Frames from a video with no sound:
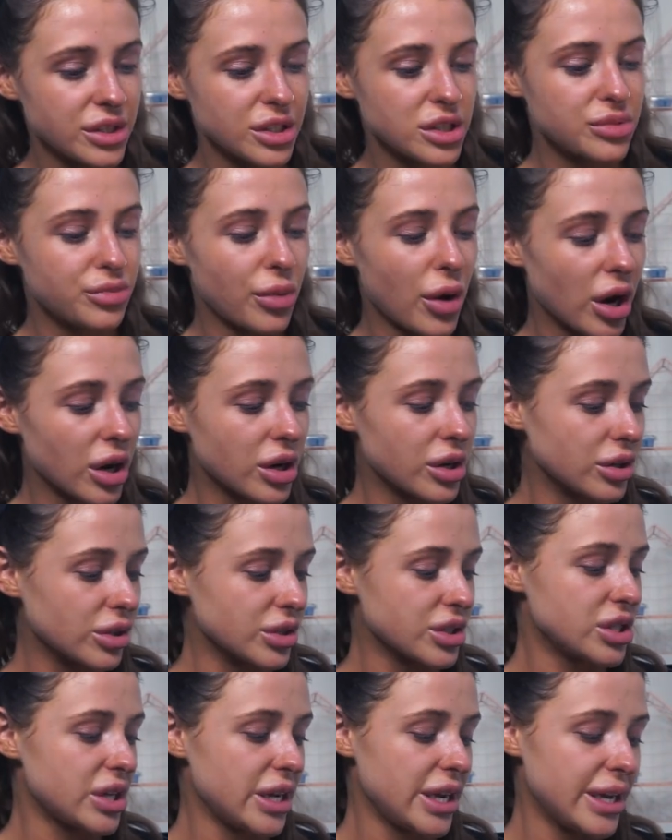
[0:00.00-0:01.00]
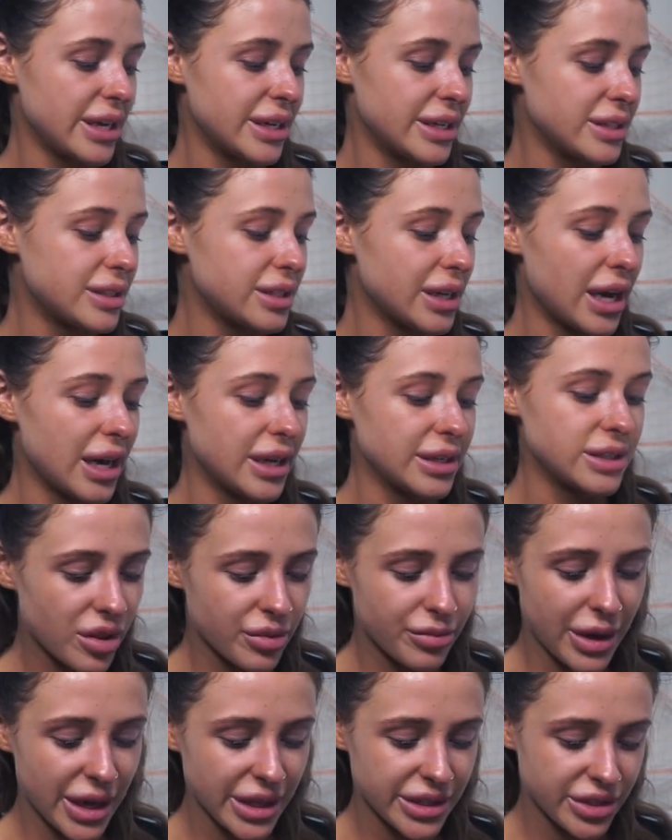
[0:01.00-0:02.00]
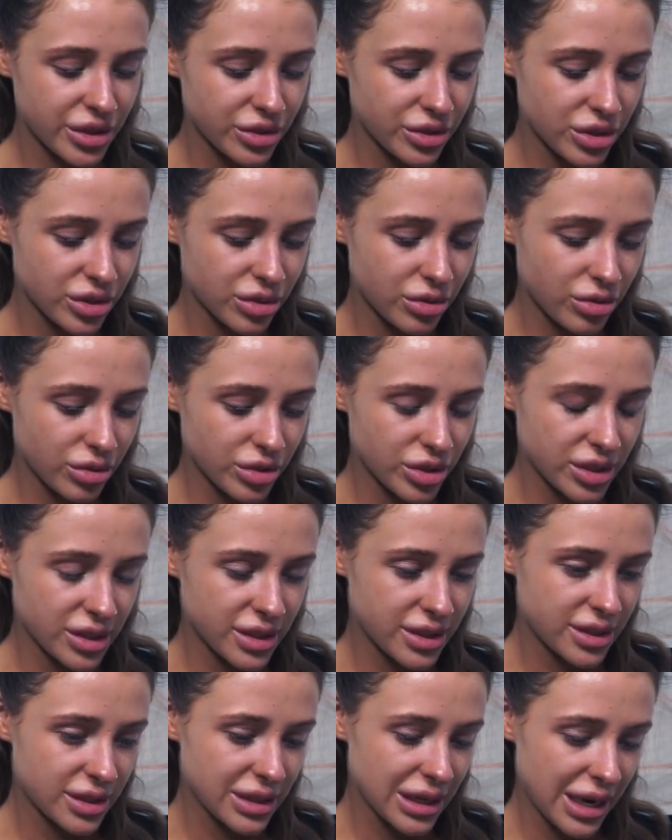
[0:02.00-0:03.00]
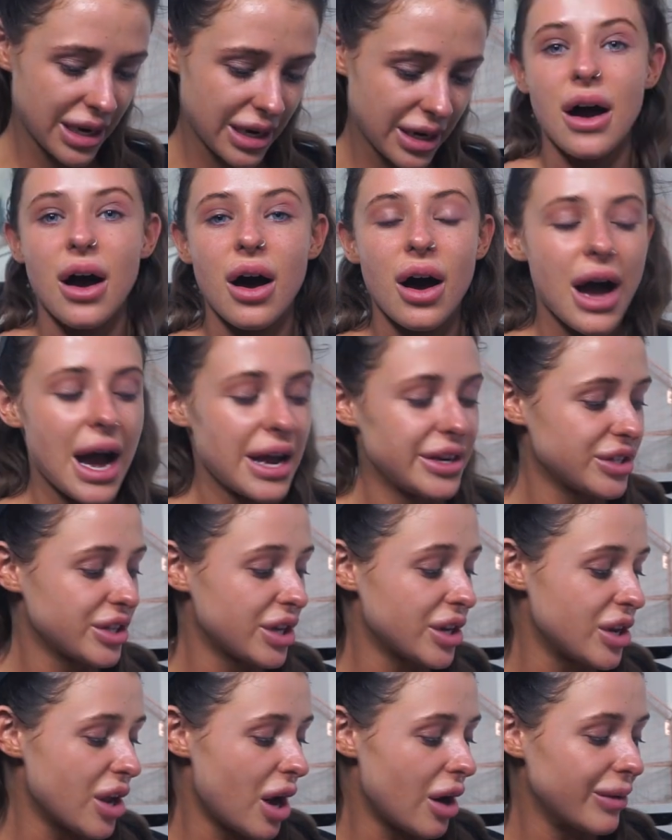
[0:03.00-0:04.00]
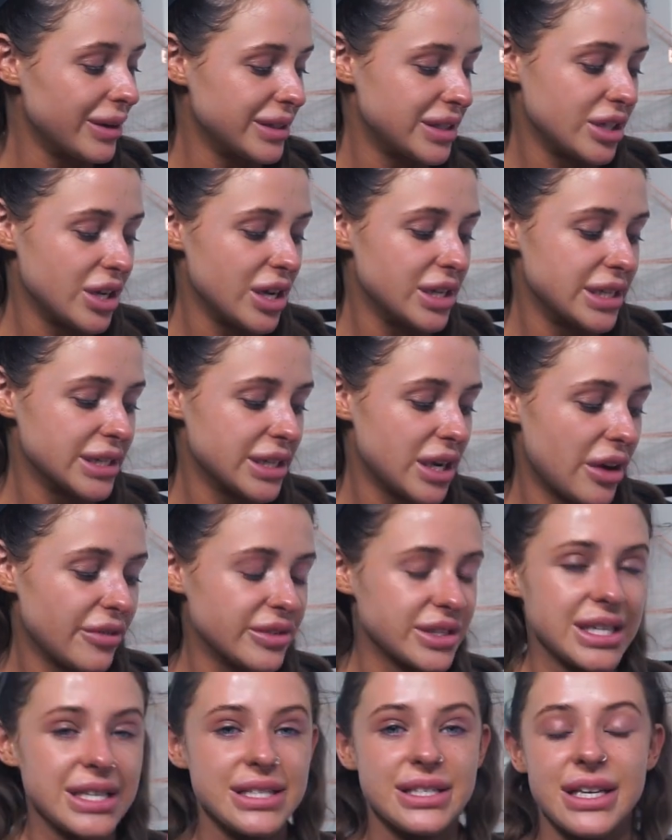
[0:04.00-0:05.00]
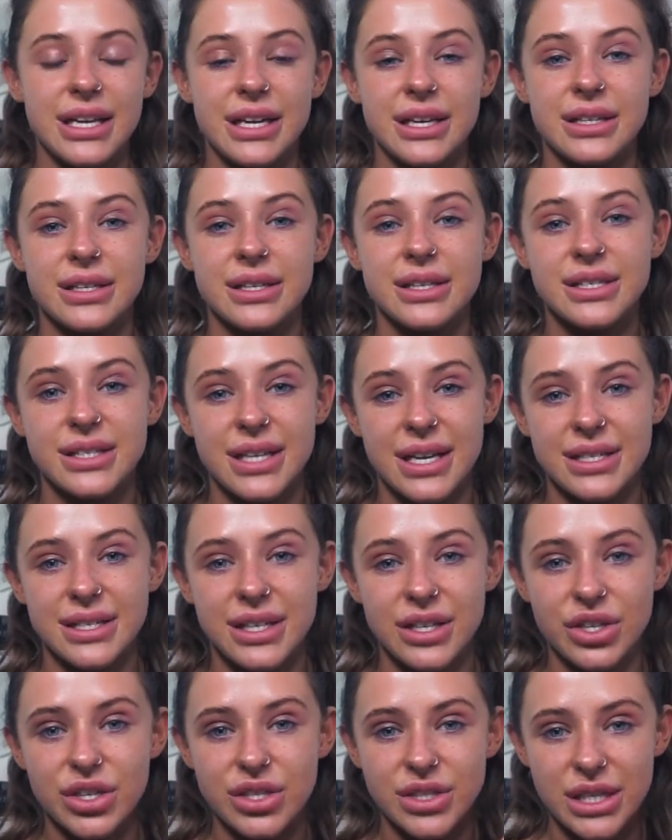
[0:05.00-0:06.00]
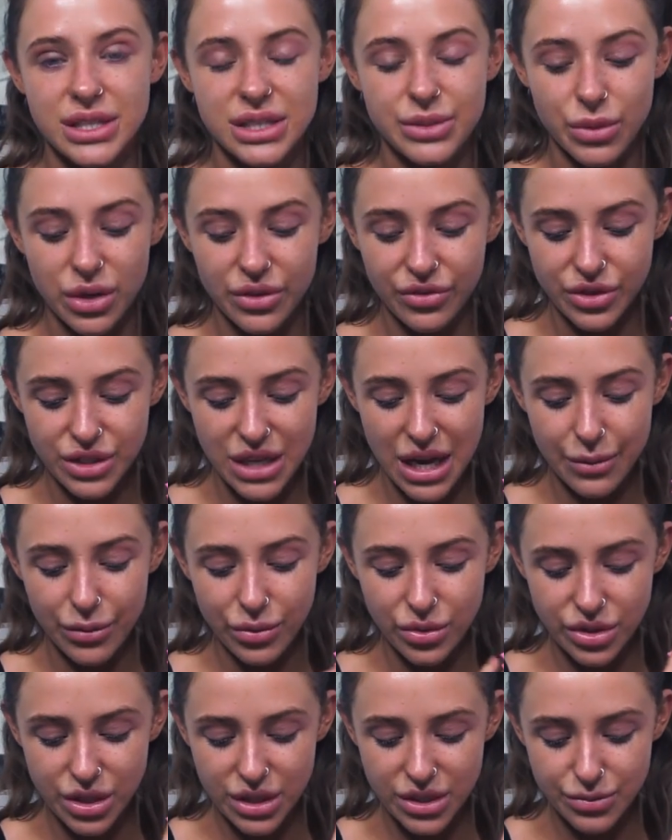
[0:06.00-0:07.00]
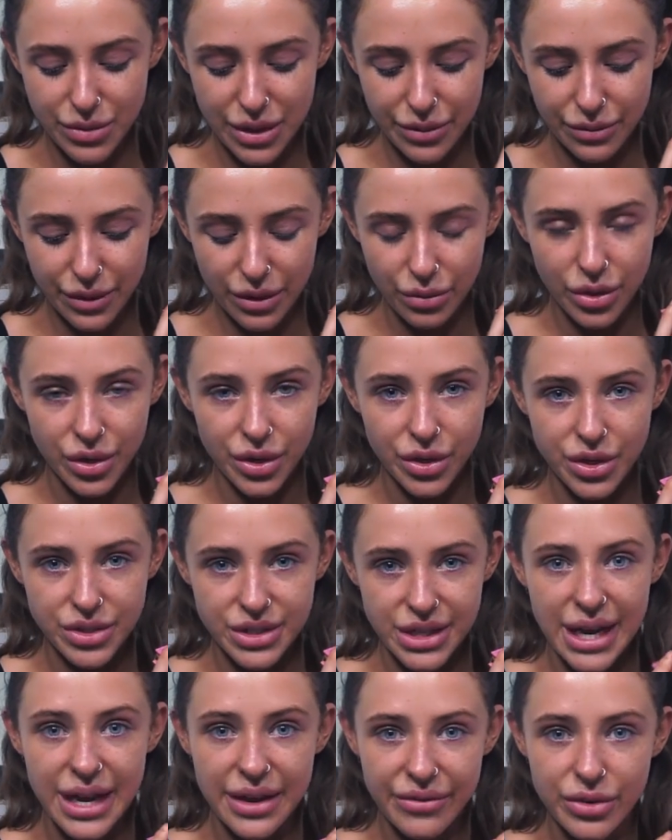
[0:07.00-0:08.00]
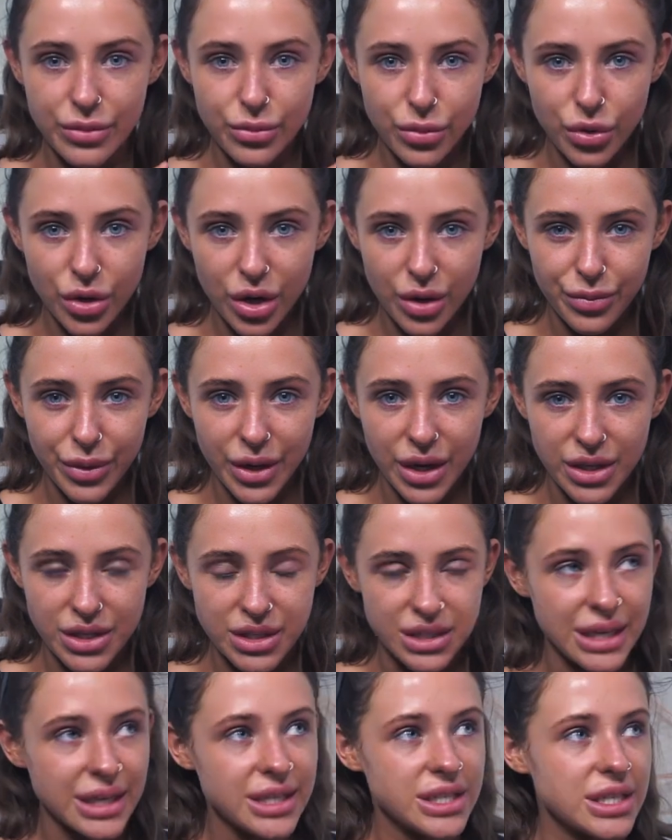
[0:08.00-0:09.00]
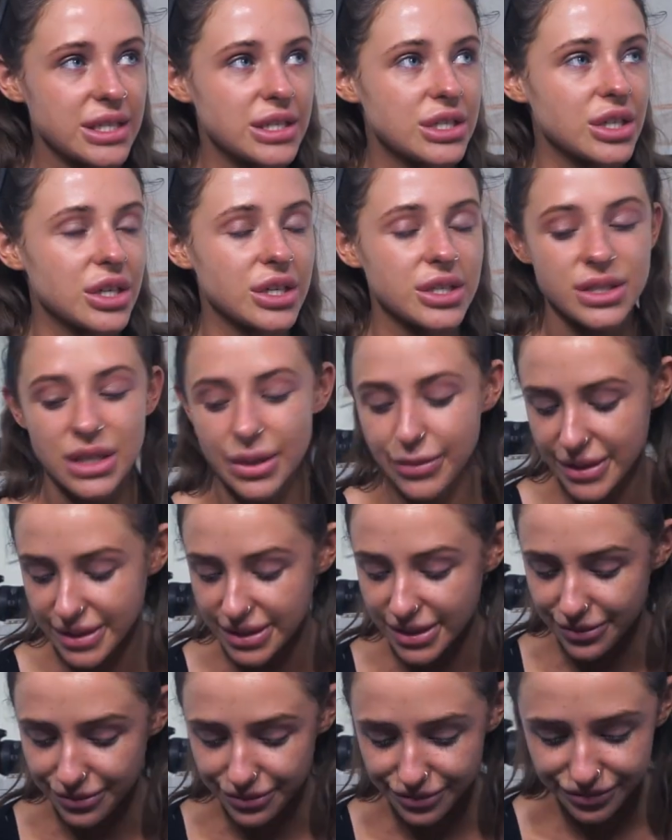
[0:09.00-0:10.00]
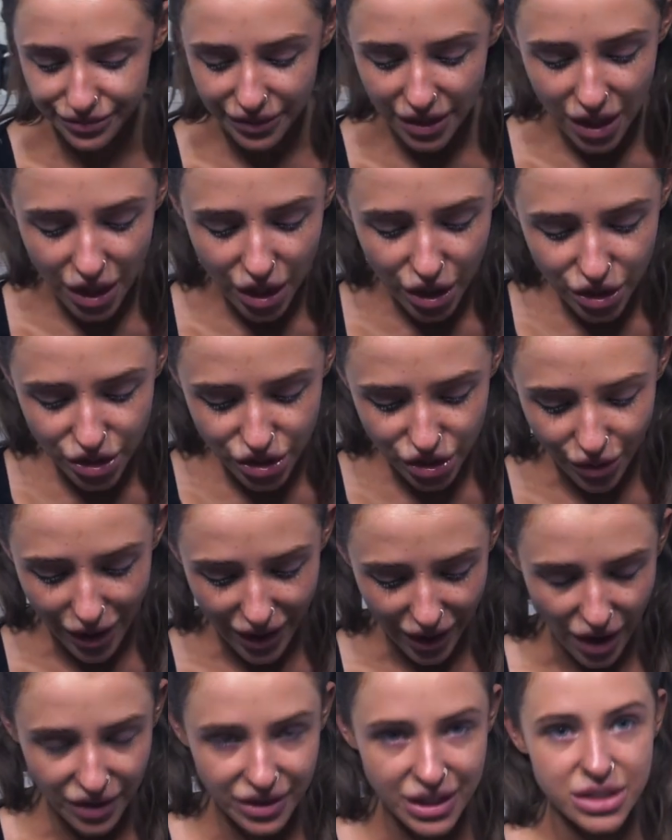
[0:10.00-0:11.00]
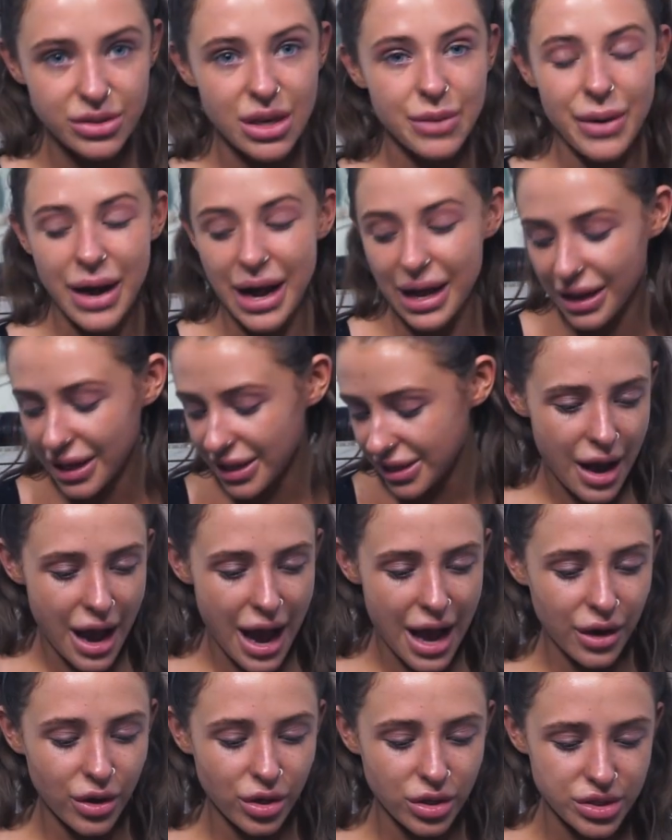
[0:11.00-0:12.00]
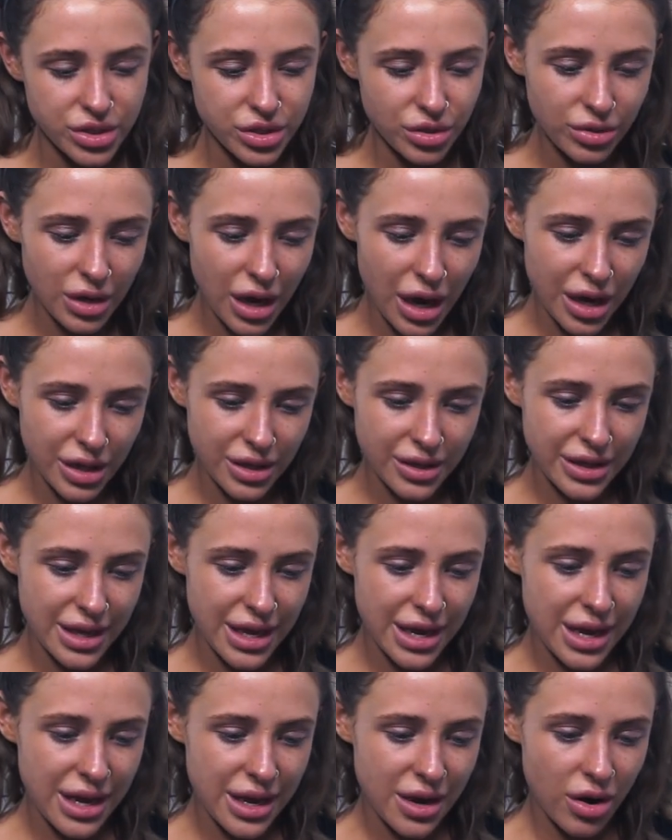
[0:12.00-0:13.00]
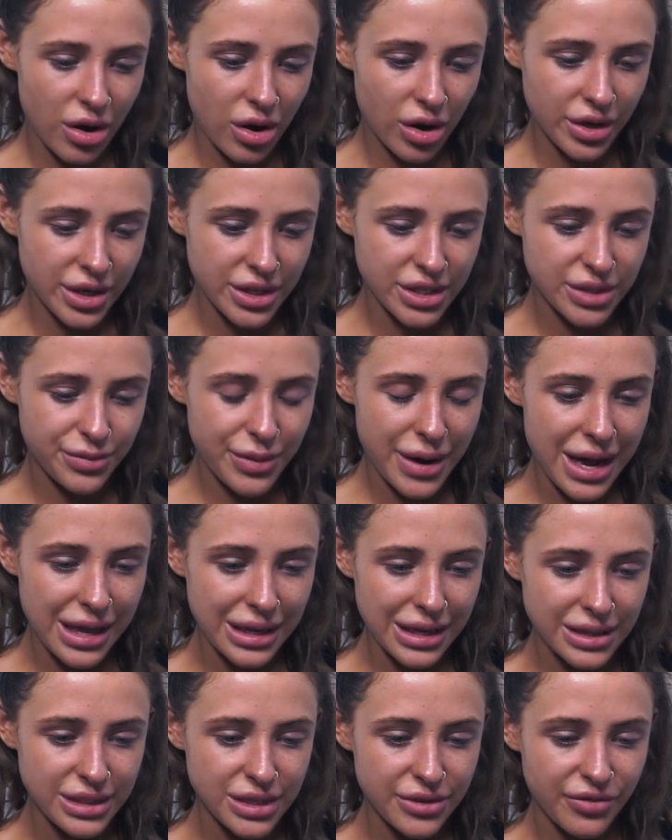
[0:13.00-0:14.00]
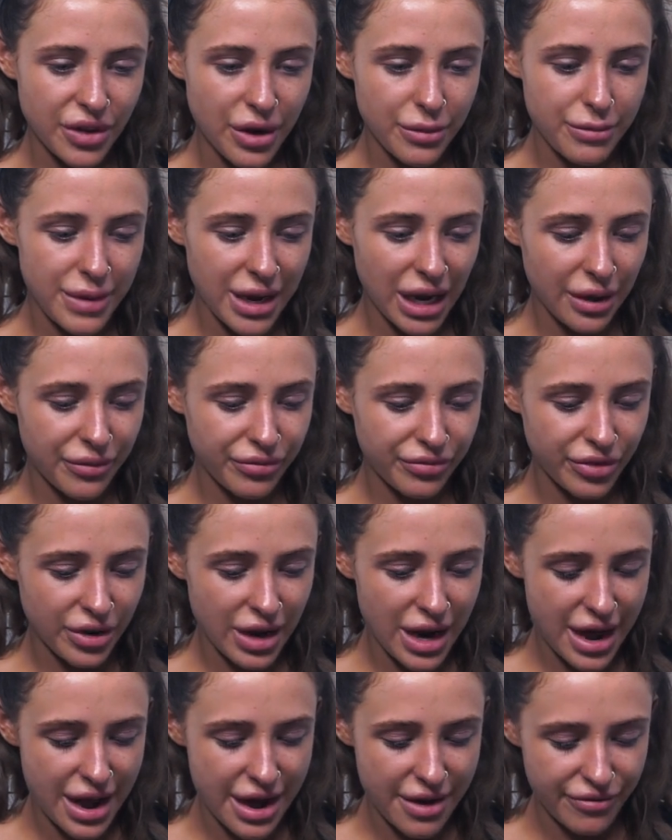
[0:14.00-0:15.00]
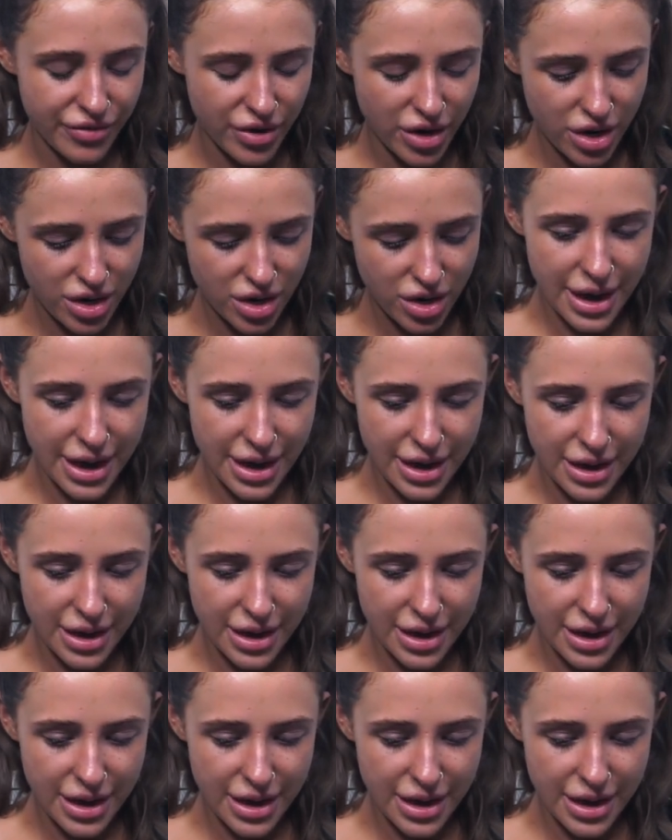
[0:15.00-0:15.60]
and the sparkle shades, and the mattes are just gorgeous. Like, I just cannot wait to use this, and obviously seeing Stacey use this in one of her demos has made me want to use it even more because, like, she's just amazing. So I got this wee palette. I also got the Artist palette from Makeup Forever,